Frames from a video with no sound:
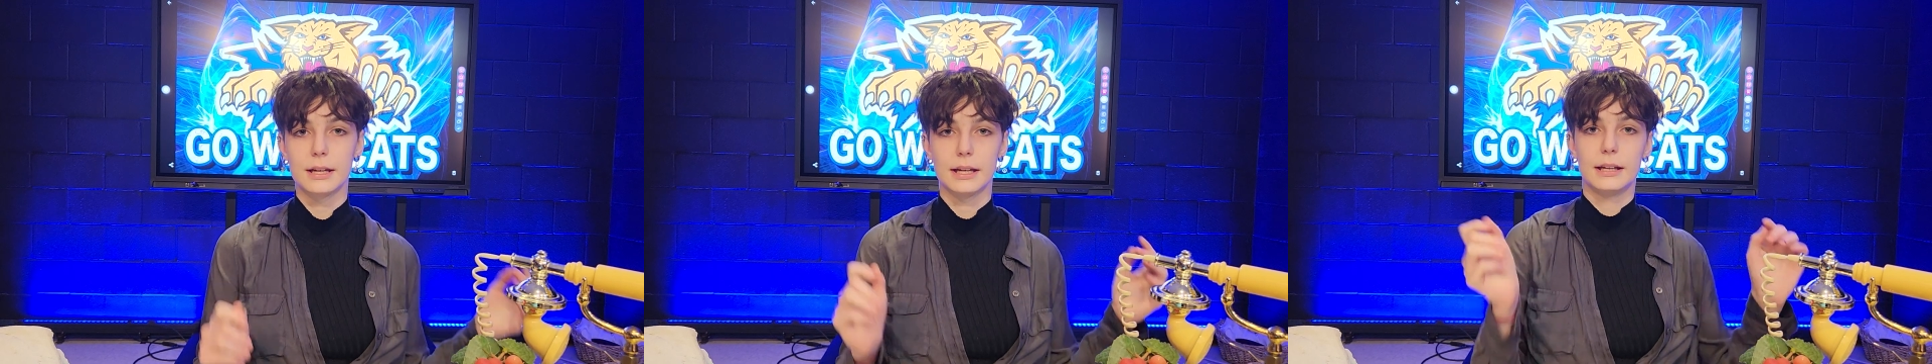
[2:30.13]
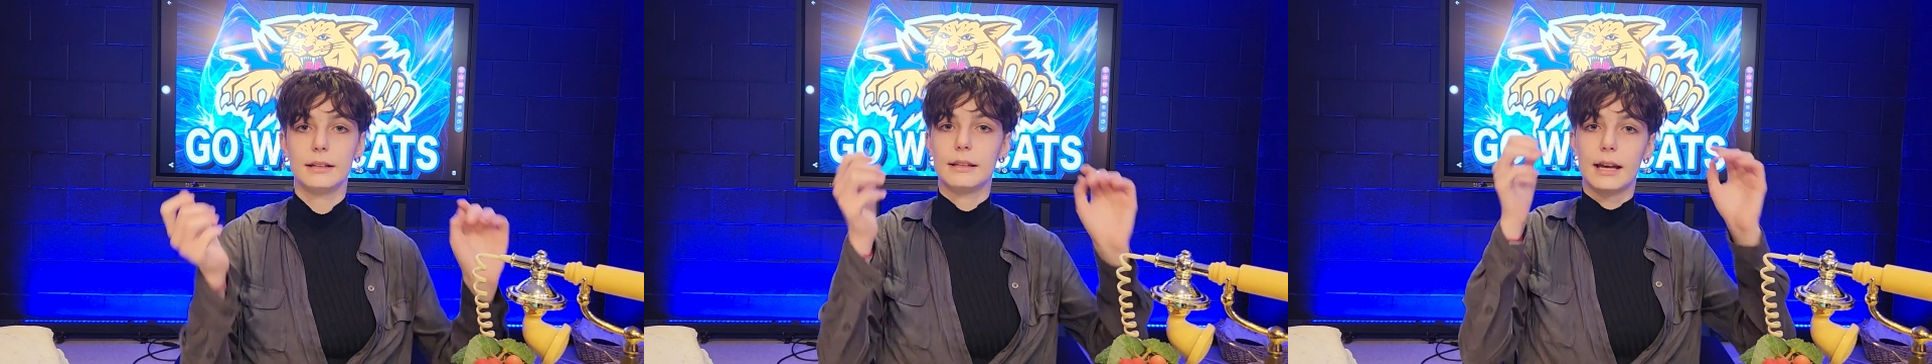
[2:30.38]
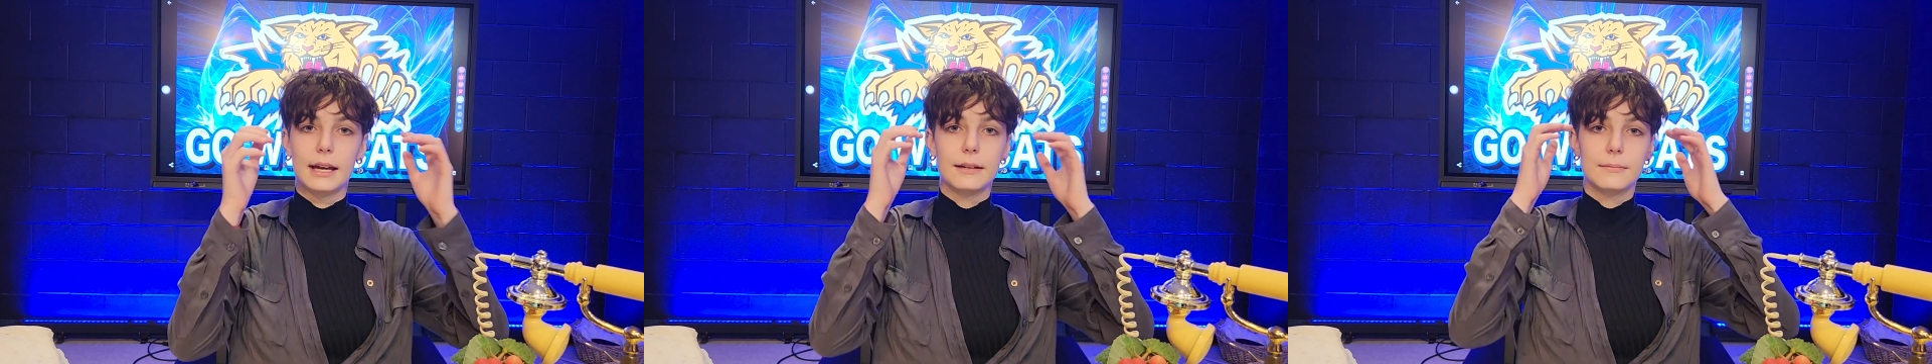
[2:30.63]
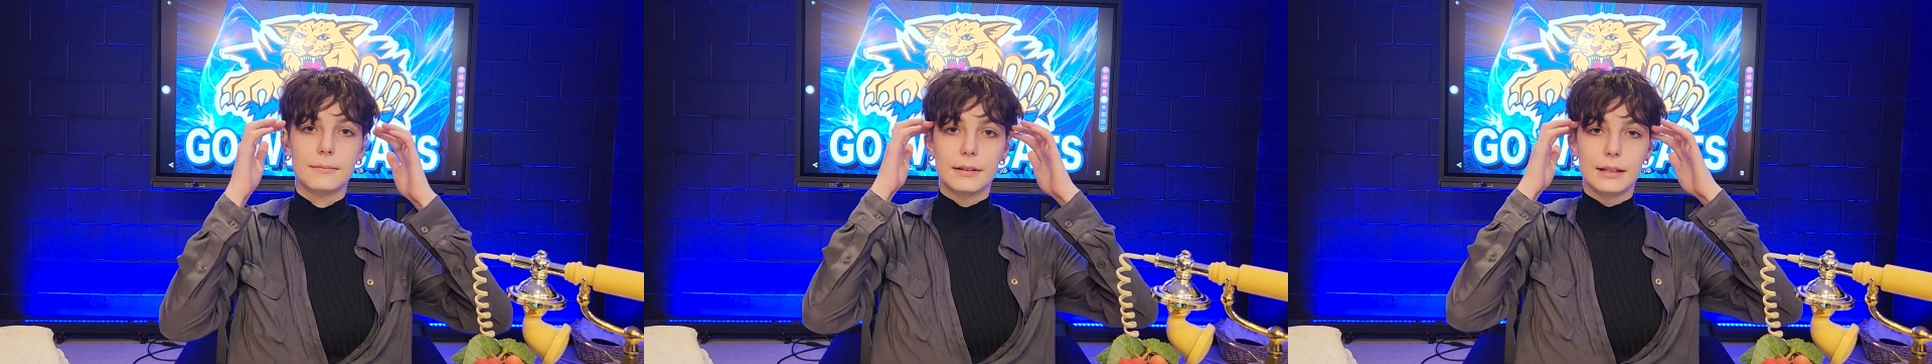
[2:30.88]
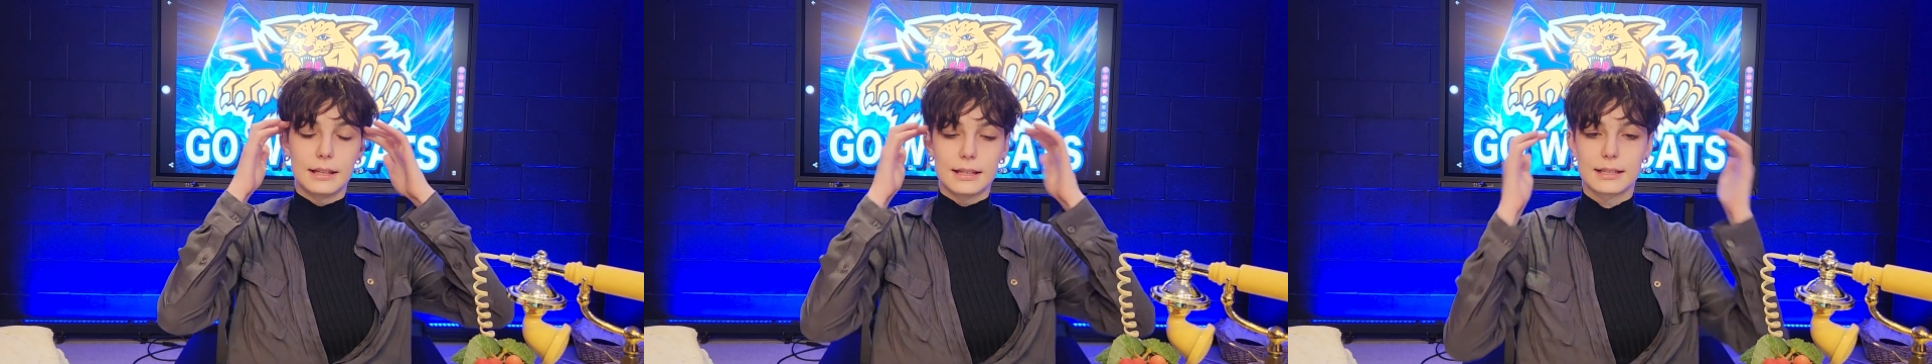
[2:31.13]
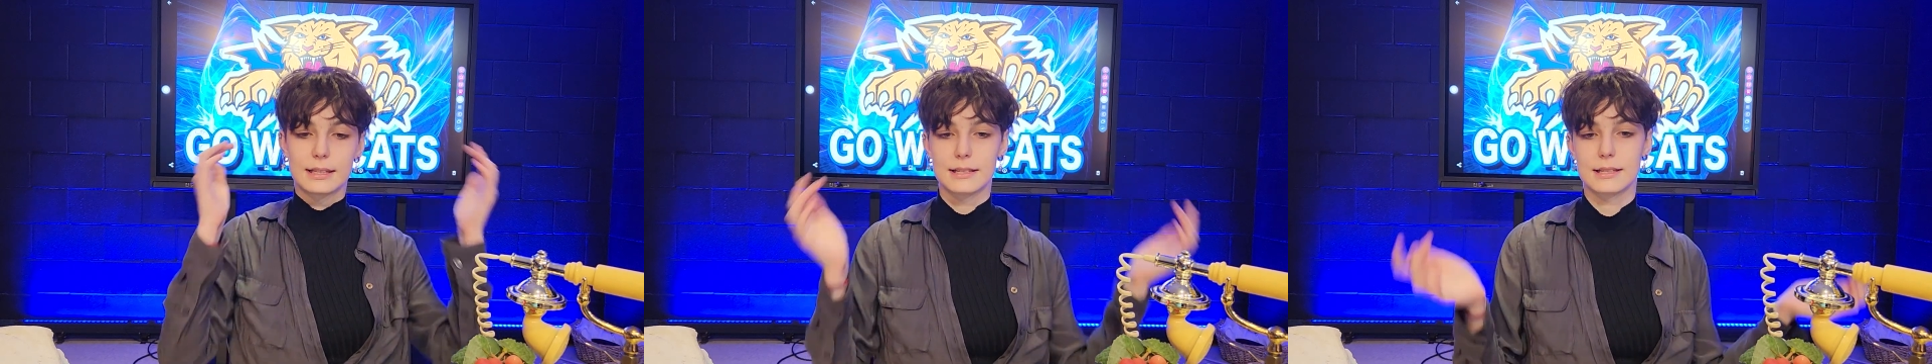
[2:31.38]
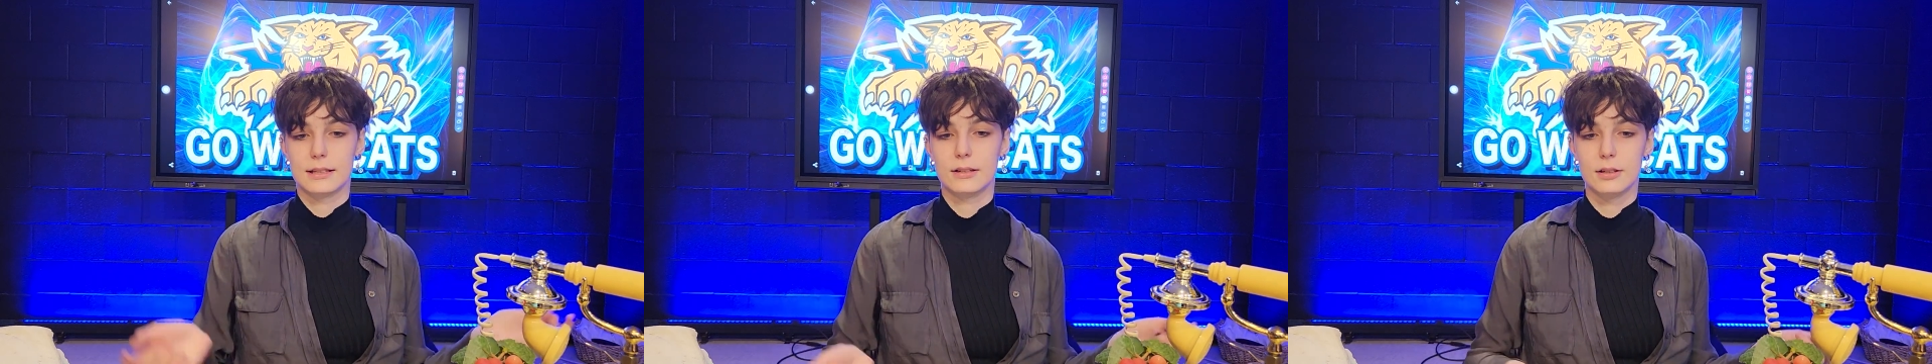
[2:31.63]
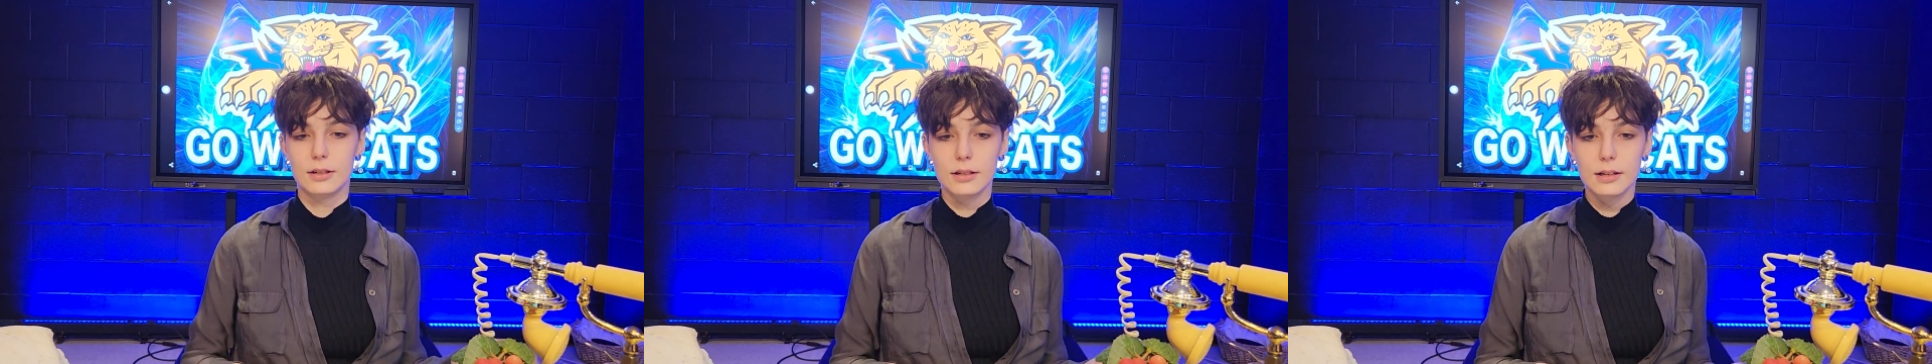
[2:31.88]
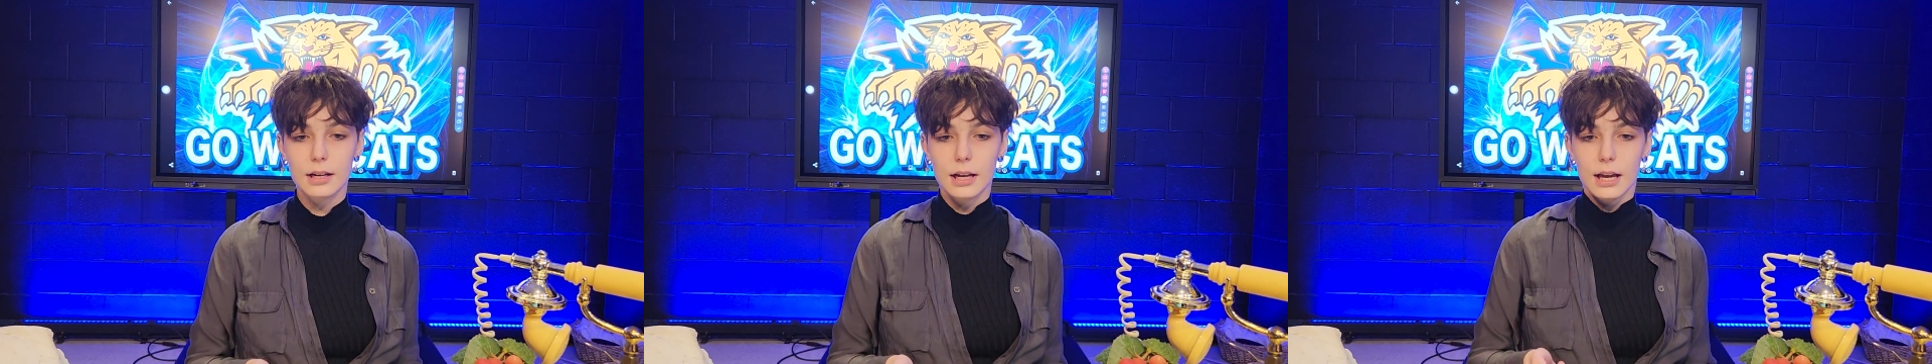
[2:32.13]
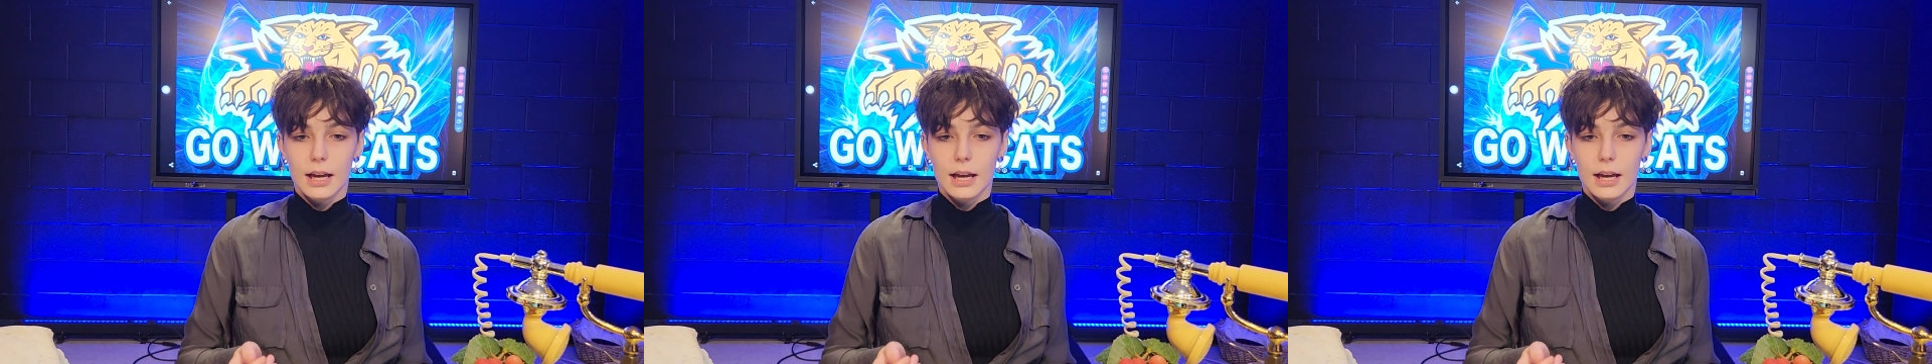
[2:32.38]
and that this isn't good